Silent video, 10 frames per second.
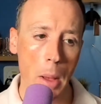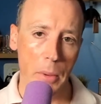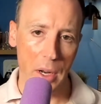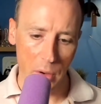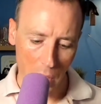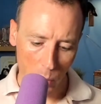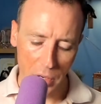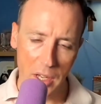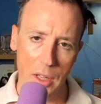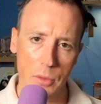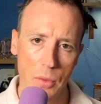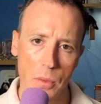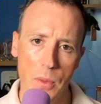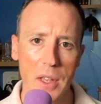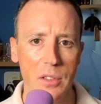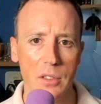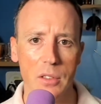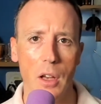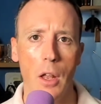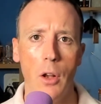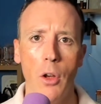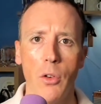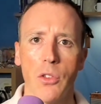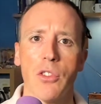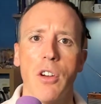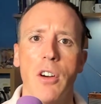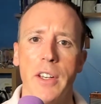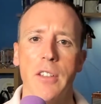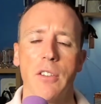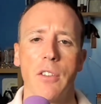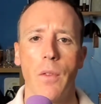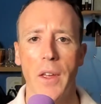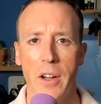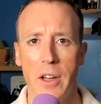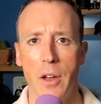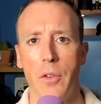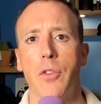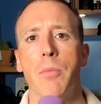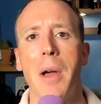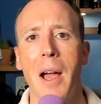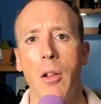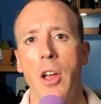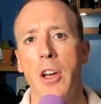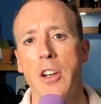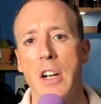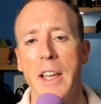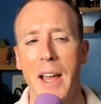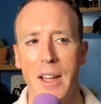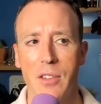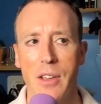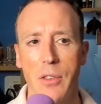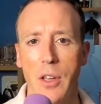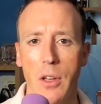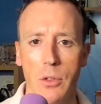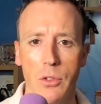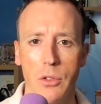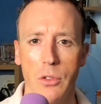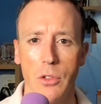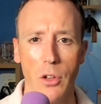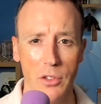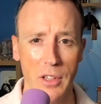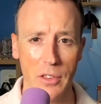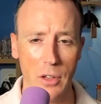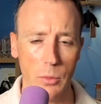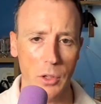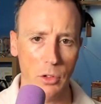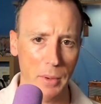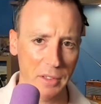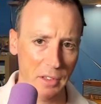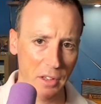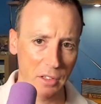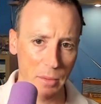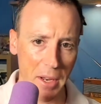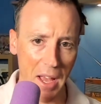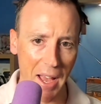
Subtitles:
But I want to kind of this alongside something I heard from Al Erdley at South Coast, not South Coast, we're going to talk about South Coast in a minute,